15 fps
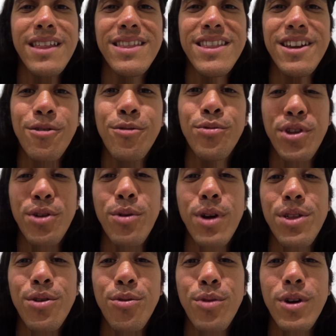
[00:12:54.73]
There were
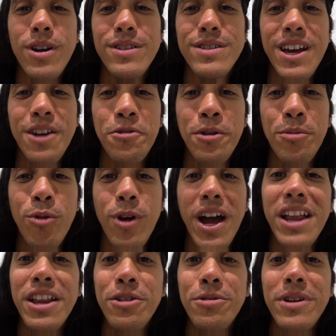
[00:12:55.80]
other words that were more
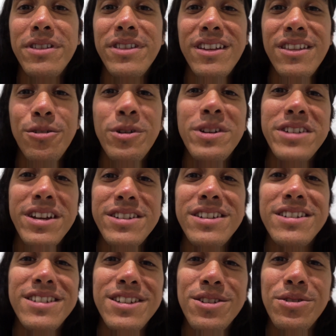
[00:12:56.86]
eloquent than the ones I
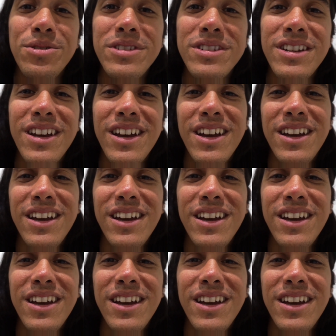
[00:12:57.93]
just used,